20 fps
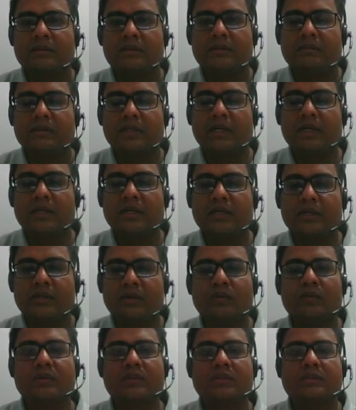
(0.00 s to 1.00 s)
delta
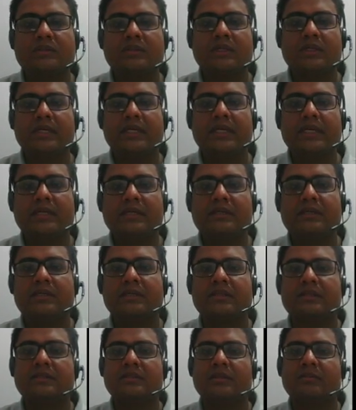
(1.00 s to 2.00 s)
Q, which is the heat
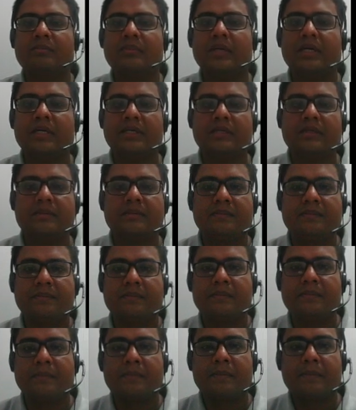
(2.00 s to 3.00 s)
supplied,
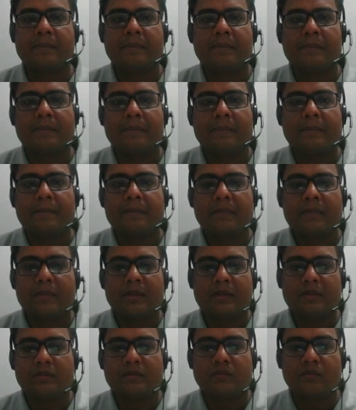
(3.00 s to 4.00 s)

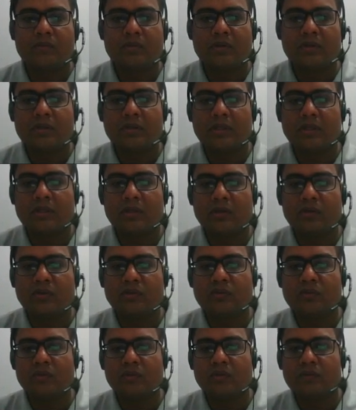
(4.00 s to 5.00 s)
that is 40
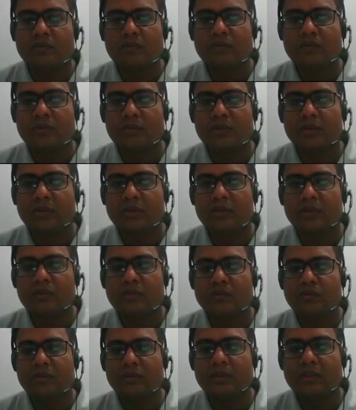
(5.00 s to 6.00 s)
kilojoule,
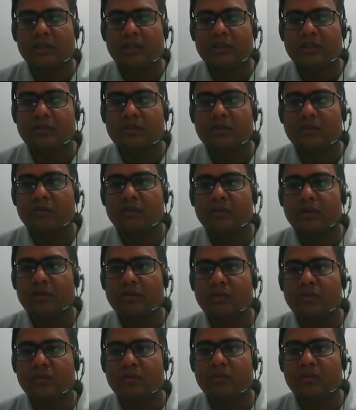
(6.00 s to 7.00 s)
that is equal
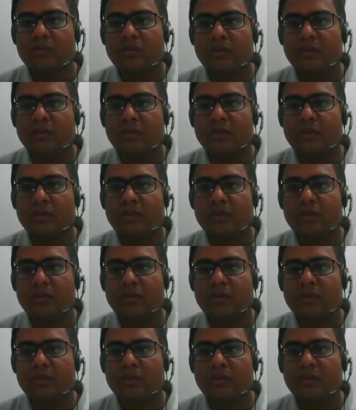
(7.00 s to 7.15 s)
to